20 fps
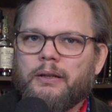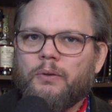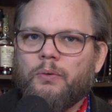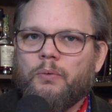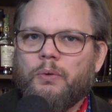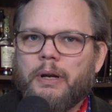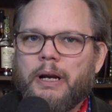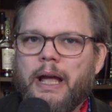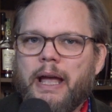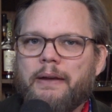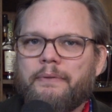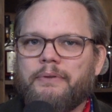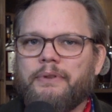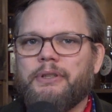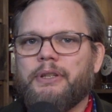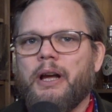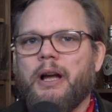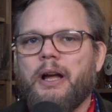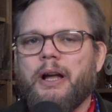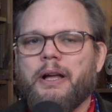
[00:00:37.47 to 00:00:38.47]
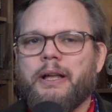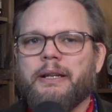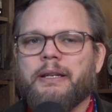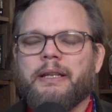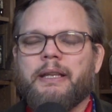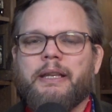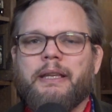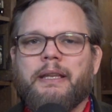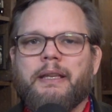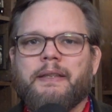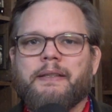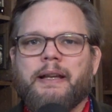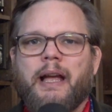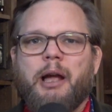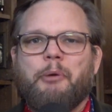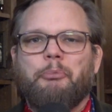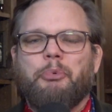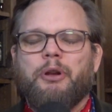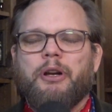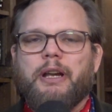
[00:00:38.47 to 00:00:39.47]
what I've done is
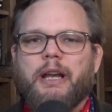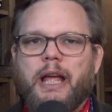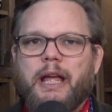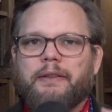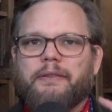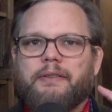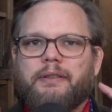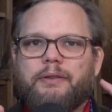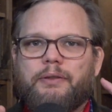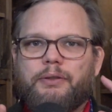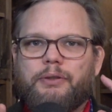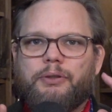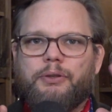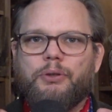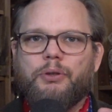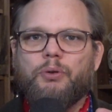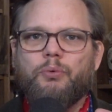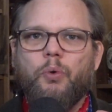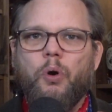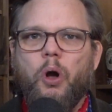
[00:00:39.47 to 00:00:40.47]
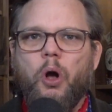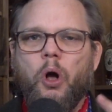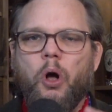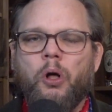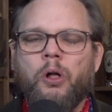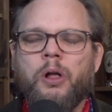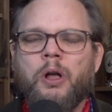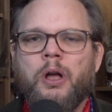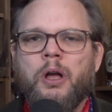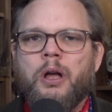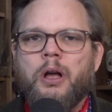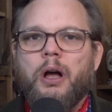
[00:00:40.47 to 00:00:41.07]
I put it out to you all